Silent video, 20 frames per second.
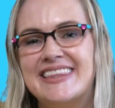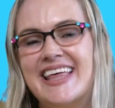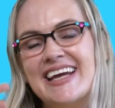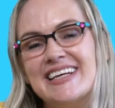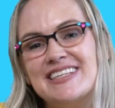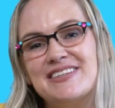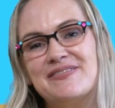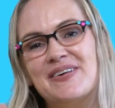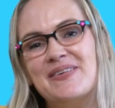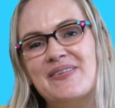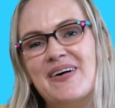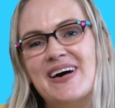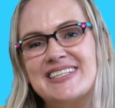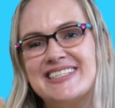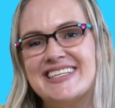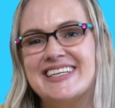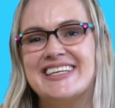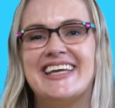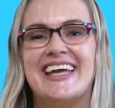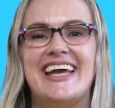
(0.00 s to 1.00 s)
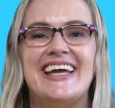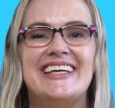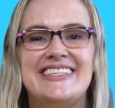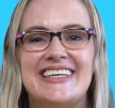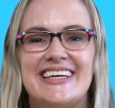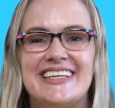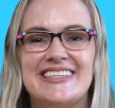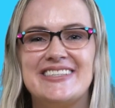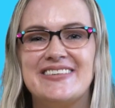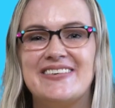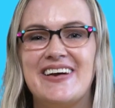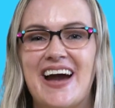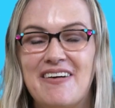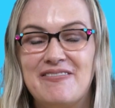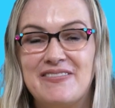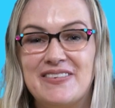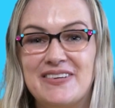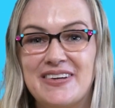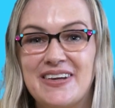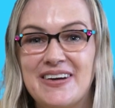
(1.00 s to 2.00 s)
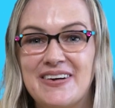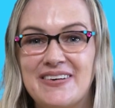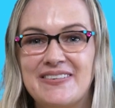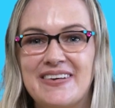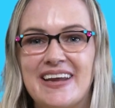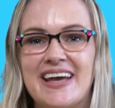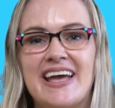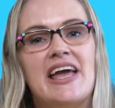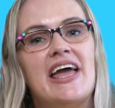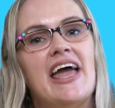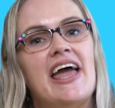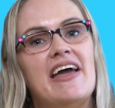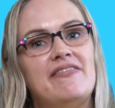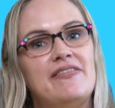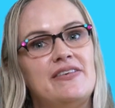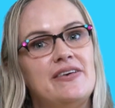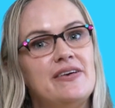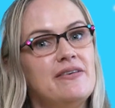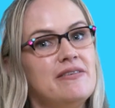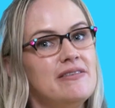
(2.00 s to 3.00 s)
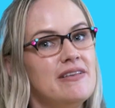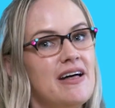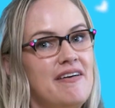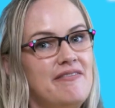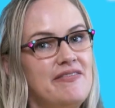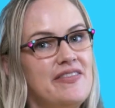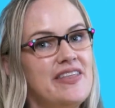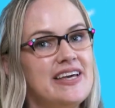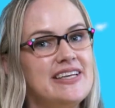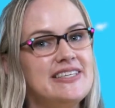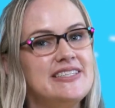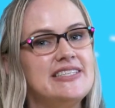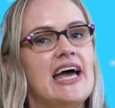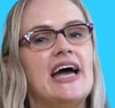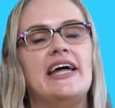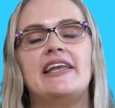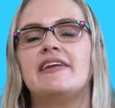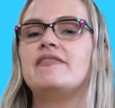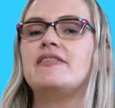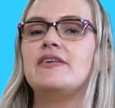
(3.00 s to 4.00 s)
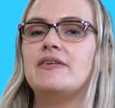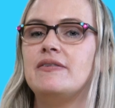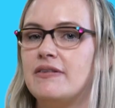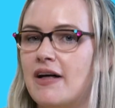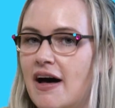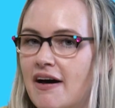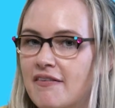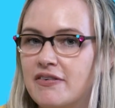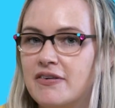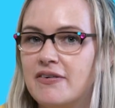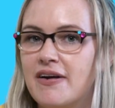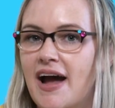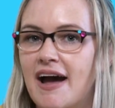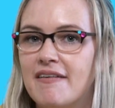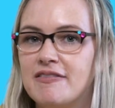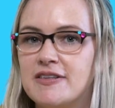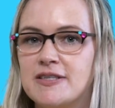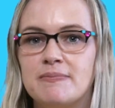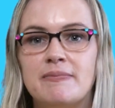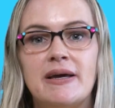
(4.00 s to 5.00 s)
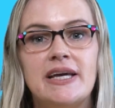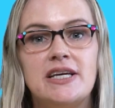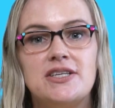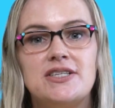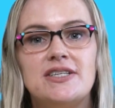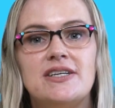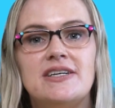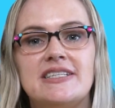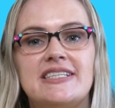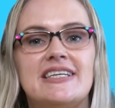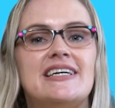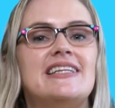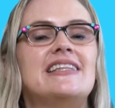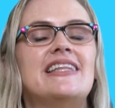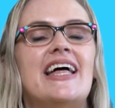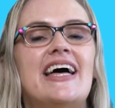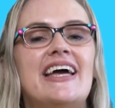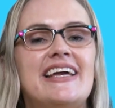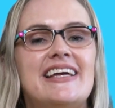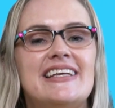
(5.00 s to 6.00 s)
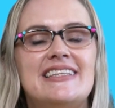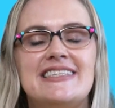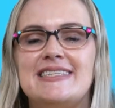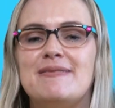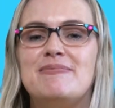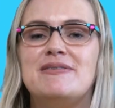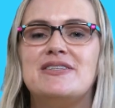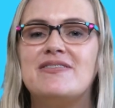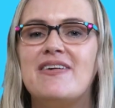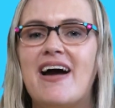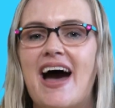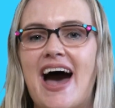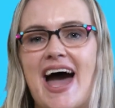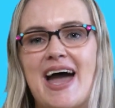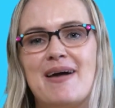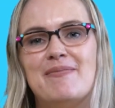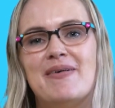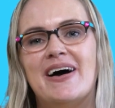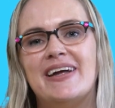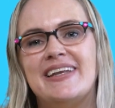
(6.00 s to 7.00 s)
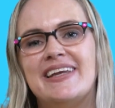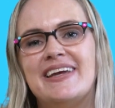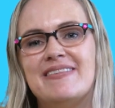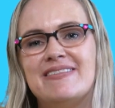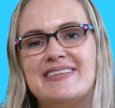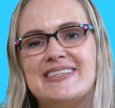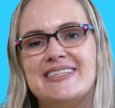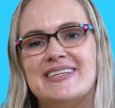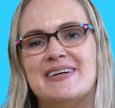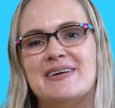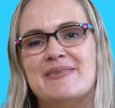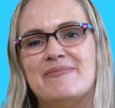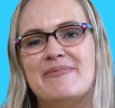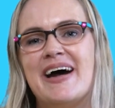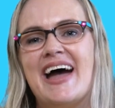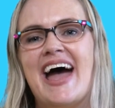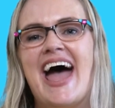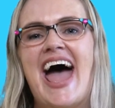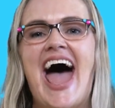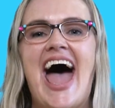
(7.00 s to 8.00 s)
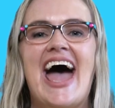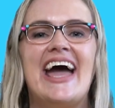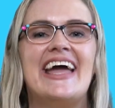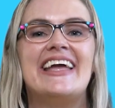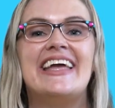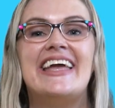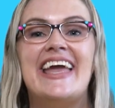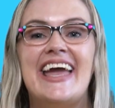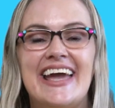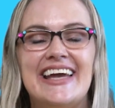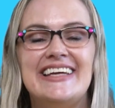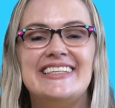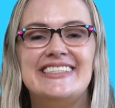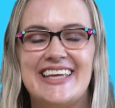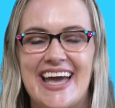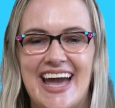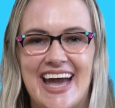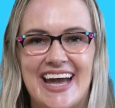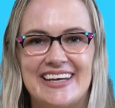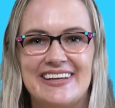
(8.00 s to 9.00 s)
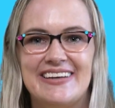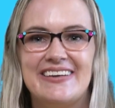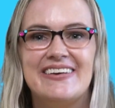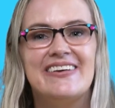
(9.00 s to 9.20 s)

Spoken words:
Thanks for watching K10's Crafternoon. If you love this and if you love crafts, make sure to like and subscribe on YouTube at K10